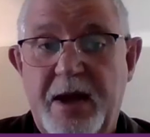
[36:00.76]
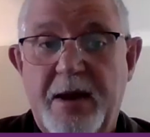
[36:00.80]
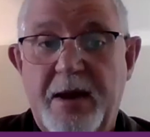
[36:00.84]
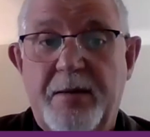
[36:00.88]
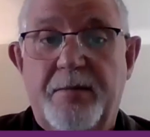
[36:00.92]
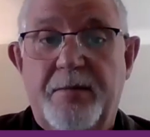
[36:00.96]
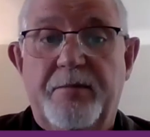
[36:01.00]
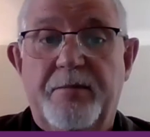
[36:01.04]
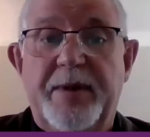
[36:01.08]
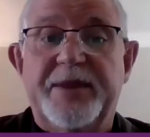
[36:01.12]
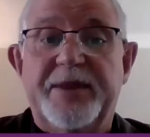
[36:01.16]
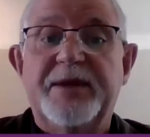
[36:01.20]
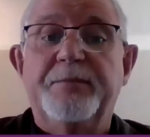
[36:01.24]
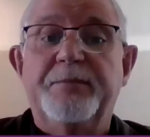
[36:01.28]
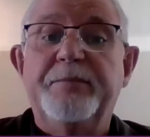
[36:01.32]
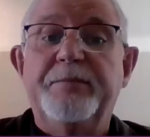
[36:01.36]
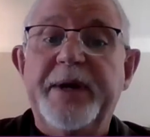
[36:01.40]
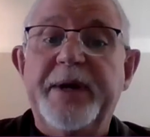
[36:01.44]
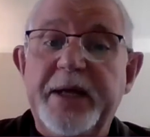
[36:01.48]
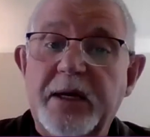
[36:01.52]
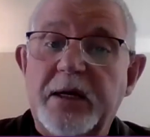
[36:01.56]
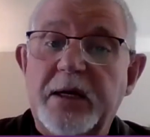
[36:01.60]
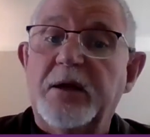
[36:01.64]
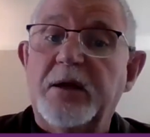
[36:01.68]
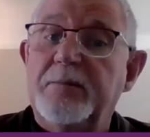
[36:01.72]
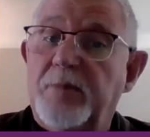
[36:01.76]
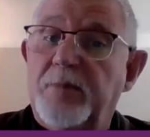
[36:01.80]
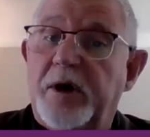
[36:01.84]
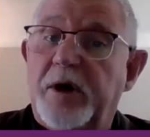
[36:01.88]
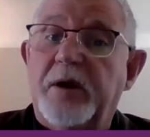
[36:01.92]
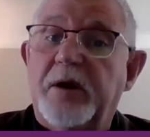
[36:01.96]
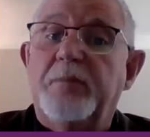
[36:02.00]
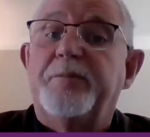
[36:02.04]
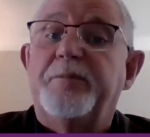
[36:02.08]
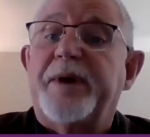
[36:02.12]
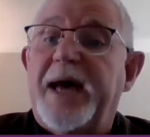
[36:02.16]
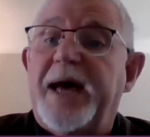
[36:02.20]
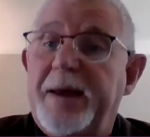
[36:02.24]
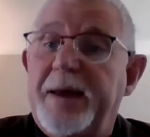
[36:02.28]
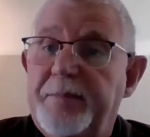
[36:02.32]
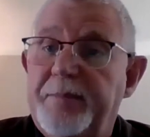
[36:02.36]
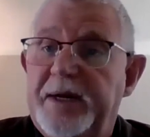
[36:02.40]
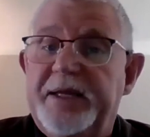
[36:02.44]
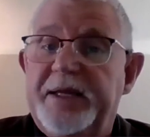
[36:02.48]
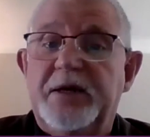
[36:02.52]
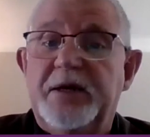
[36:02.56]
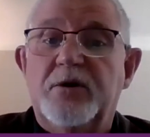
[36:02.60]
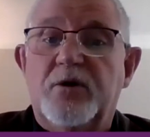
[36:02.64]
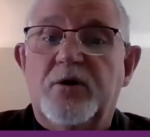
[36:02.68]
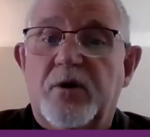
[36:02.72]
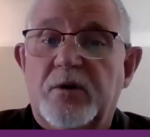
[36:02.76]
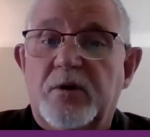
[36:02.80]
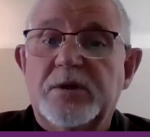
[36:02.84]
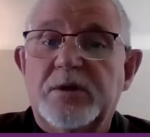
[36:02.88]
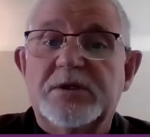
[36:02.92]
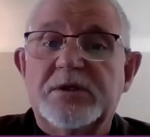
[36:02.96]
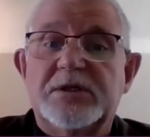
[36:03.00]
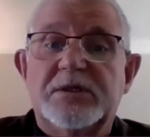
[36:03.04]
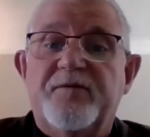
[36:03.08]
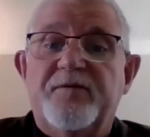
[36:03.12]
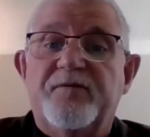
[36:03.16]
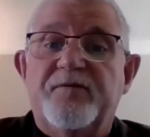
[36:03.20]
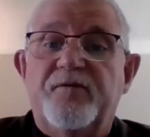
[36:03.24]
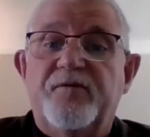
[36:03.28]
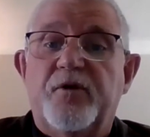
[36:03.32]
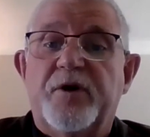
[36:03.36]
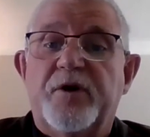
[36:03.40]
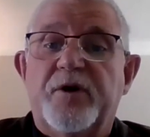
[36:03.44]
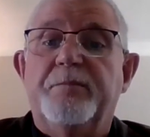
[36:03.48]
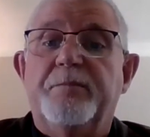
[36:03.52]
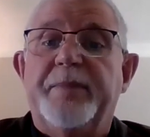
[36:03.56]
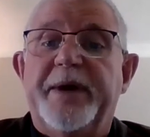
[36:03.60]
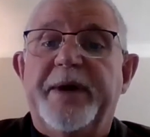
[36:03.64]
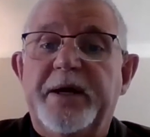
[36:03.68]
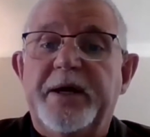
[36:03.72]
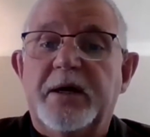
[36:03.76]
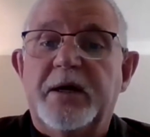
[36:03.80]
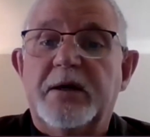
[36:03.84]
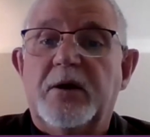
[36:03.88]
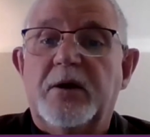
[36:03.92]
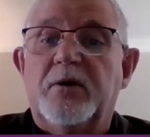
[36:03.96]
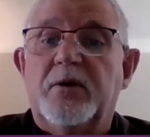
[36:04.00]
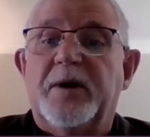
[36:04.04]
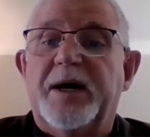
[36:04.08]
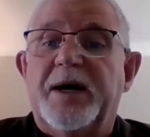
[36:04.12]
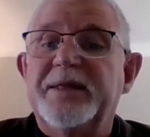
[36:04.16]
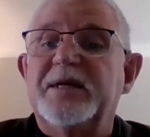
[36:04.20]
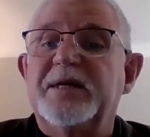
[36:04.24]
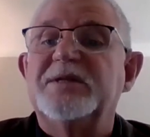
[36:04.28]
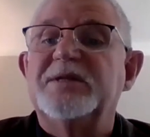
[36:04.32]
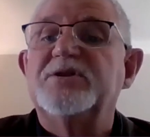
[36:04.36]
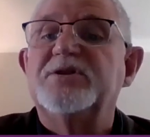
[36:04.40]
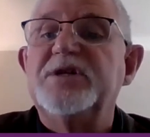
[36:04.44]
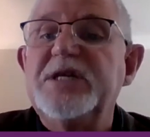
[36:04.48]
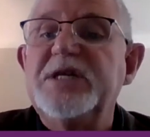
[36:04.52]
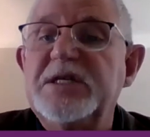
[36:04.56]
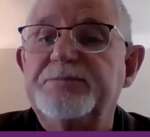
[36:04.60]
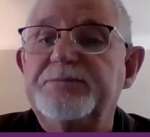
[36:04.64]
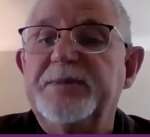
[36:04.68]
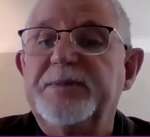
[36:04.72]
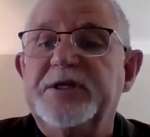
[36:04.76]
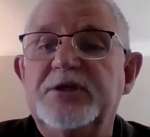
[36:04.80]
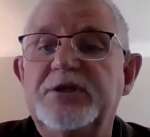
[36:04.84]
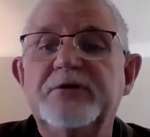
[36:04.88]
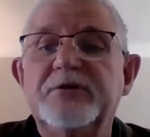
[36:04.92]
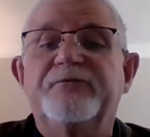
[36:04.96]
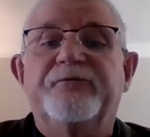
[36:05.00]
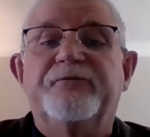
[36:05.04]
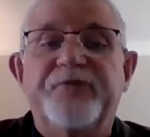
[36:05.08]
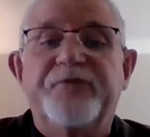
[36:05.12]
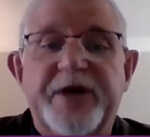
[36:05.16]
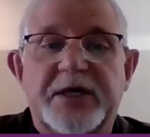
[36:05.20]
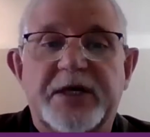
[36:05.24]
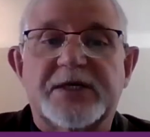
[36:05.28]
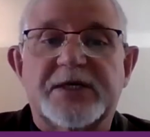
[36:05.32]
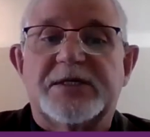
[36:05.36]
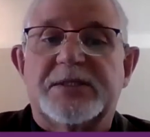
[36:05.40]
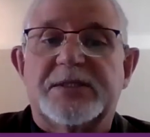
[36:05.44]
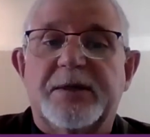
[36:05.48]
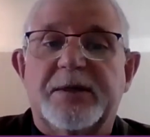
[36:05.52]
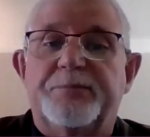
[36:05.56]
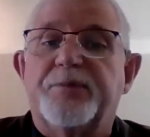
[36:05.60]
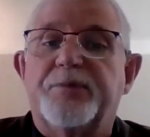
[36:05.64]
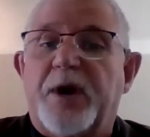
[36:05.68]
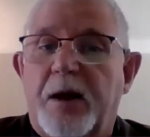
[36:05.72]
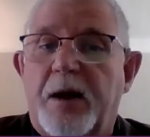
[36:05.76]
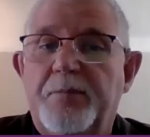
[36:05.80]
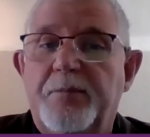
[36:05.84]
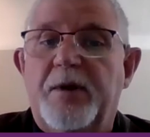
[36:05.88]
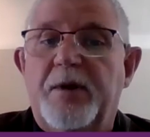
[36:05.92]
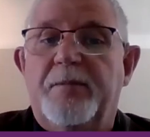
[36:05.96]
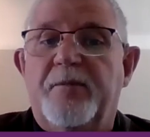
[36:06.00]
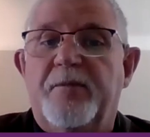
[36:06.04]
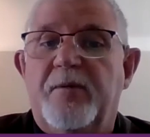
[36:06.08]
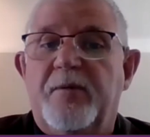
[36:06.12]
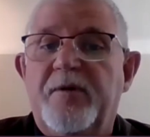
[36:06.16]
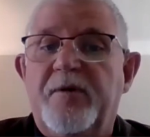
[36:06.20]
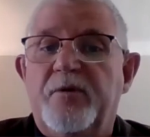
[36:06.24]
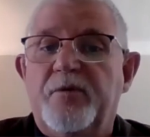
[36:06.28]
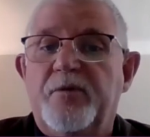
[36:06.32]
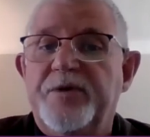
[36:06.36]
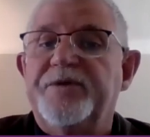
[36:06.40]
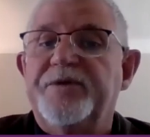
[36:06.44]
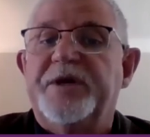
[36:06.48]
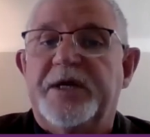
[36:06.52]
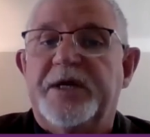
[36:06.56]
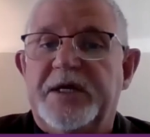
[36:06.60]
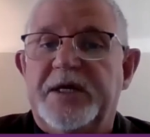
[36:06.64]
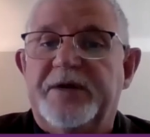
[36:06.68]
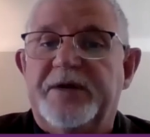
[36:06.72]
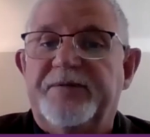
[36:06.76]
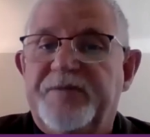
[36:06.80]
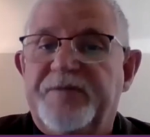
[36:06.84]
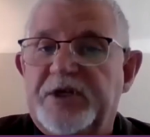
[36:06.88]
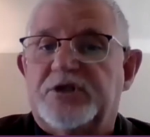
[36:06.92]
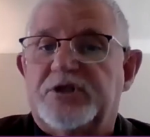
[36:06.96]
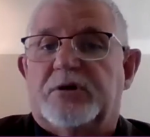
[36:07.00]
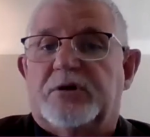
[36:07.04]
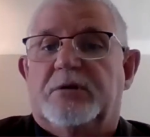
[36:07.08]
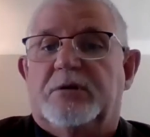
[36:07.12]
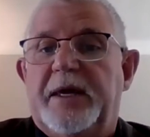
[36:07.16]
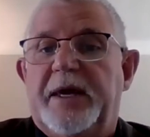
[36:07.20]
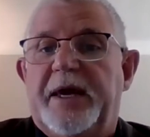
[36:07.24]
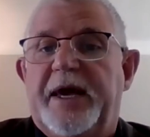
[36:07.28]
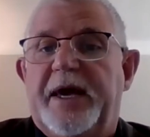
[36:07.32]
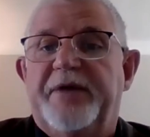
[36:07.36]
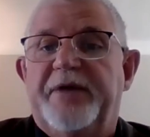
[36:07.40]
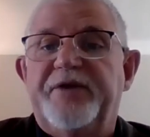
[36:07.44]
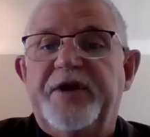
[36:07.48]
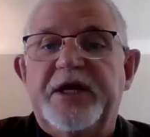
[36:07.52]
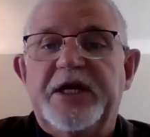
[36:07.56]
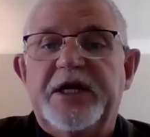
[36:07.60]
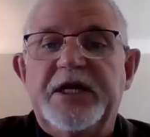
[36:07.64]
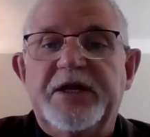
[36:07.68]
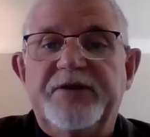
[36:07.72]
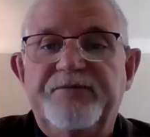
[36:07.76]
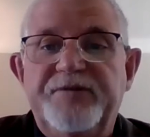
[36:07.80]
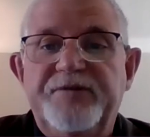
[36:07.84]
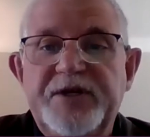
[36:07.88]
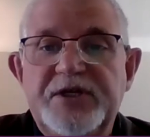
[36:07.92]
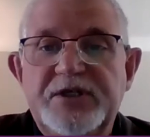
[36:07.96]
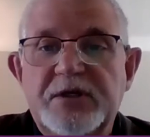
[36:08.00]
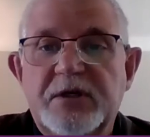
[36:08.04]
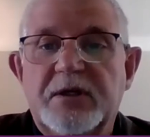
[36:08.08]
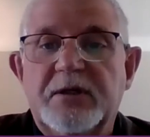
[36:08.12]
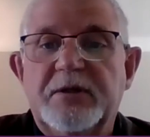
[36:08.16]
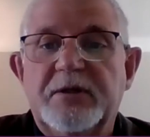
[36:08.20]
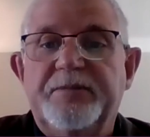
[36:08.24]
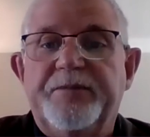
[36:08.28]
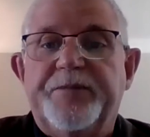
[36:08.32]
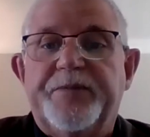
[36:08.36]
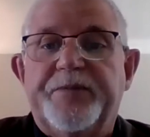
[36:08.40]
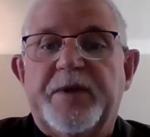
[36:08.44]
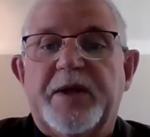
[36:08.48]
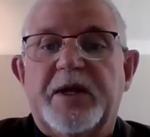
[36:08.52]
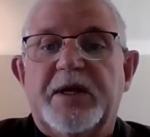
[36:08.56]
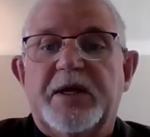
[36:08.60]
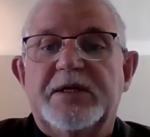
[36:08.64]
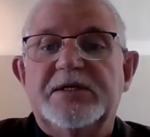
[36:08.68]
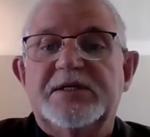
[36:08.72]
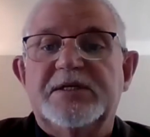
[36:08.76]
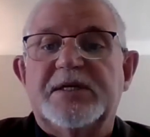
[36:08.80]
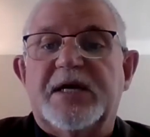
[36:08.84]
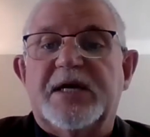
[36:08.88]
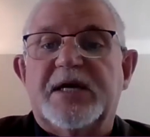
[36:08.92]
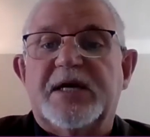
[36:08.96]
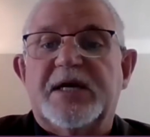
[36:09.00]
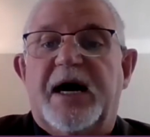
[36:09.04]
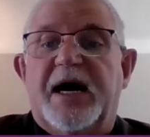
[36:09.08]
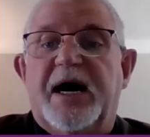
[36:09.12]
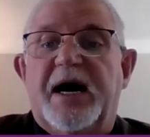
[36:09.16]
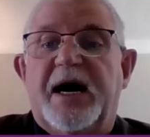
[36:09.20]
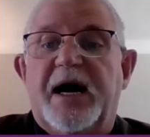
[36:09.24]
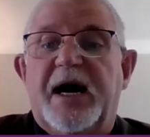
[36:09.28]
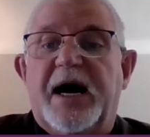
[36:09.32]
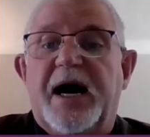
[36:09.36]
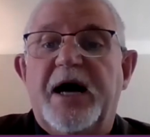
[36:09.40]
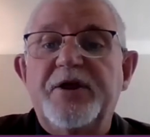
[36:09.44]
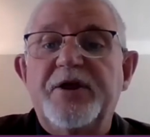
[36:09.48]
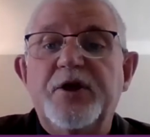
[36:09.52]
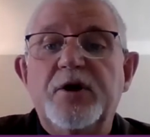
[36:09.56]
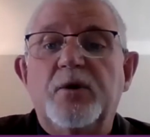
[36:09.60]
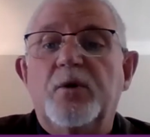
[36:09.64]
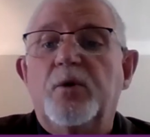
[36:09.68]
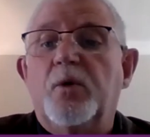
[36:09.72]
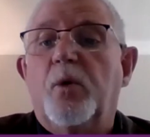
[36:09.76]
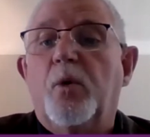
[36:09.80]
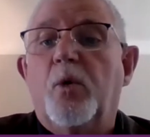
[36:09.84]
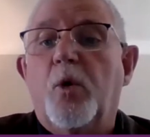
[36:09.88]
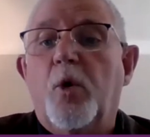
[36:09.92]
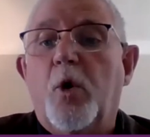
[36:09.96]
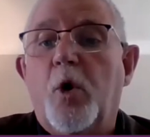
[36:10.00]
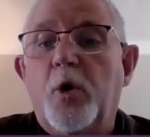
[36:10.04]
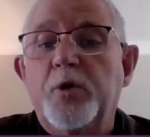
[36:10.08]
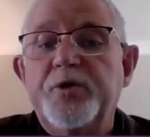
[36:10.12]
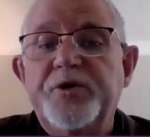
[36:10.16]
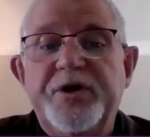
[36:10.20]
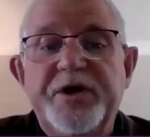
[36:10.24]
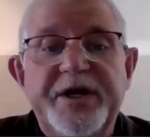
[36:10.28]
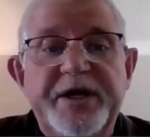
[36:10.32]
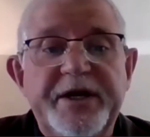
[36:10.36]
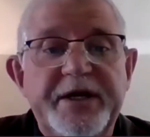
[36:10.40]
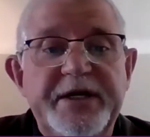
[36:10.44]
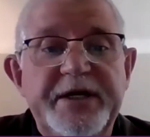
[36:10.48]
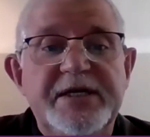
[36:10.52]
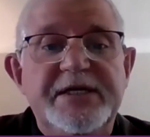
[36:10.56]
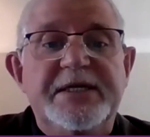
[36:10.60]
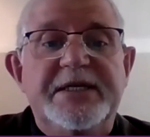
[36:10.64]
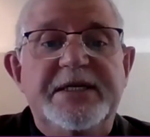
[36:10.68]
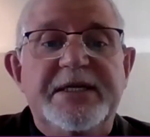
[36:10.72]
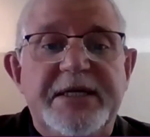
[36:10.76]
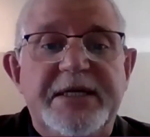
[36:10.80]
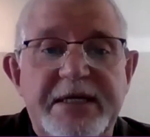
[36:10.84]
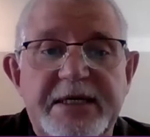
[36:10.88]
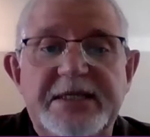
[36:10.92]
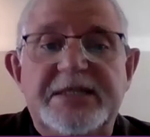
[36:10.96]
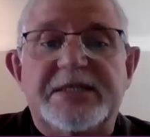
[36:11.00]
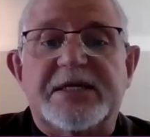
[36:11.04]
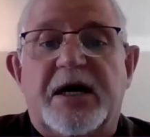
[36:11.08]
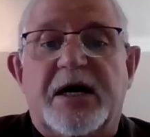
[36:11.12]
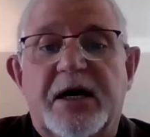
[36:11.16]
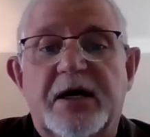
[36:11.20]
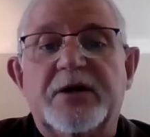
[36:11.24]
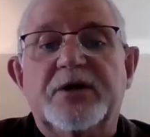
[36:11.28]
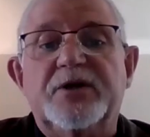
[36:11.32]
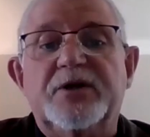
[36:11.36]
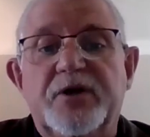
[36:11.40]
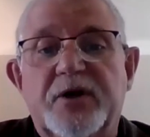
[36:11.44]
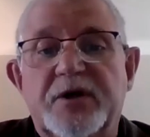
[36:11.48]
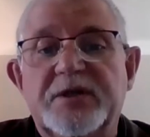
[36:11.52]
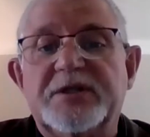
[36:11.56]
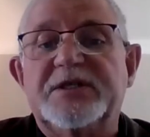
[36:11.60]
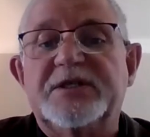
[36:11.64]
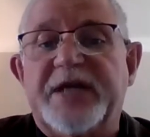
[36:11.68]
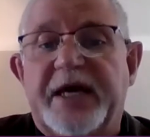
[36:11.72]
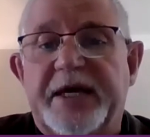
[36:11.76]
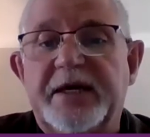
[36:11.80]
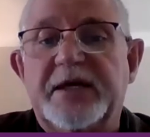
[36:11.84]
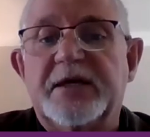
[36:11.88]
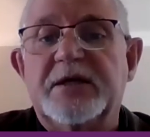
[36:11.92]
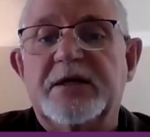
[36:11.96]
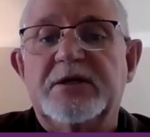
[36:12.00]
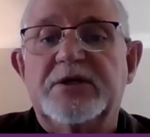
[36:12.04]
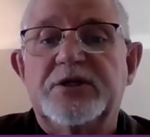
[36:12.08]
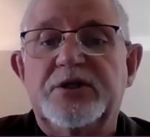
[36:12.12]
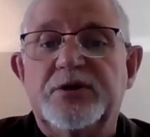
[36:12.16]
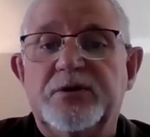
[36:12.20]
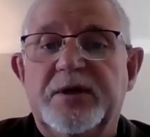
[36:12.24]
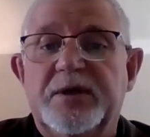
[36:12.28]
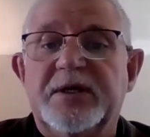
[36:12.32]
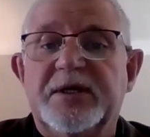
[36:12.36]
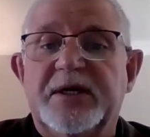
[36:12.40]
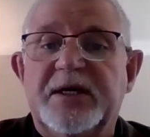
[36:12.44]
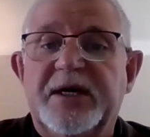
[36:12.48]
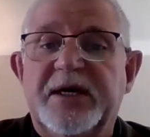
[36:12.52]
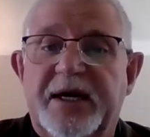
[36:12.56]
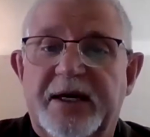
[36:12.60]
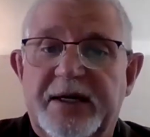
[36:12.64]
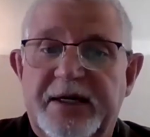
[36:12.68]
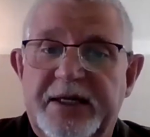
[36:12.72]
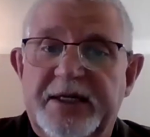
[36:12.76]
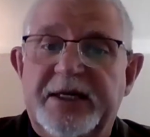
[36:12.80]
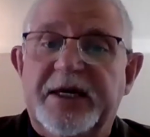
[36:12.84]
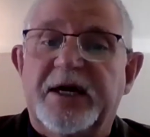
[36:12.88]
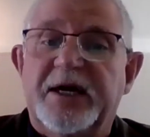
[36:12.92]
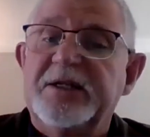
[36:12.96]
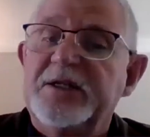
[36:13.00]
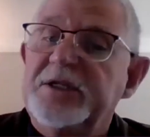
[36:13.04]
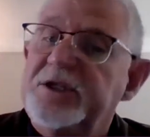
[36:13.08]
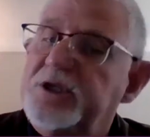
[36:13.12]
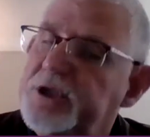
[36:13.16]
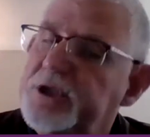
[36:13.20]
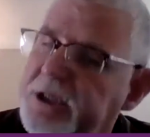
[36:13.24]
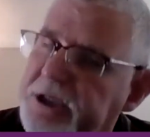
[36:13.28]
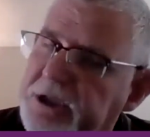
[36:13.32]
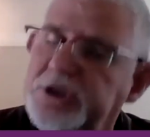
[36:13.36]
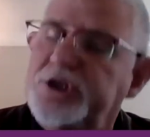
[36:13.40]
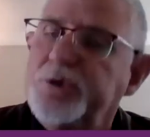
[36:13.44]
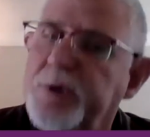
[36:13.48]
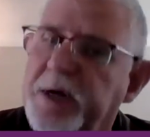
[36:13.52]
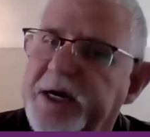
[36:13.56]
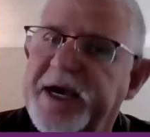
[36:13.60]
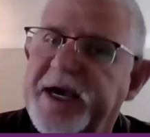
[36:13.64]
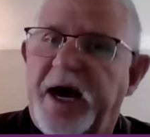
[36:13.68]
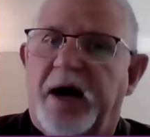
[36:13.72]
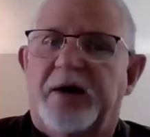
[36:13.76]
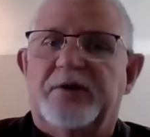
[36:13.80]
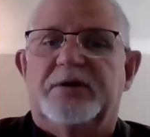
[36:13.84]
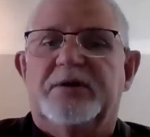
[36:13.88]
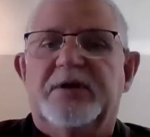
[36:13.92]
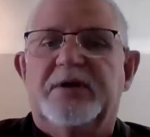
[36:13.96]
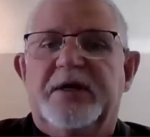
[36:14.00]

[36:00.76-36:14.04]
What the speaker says: but the medical model primarily calls for a medical or other treatment to fix the problem with the individual. And the individual other ordinary needs are not taken into account.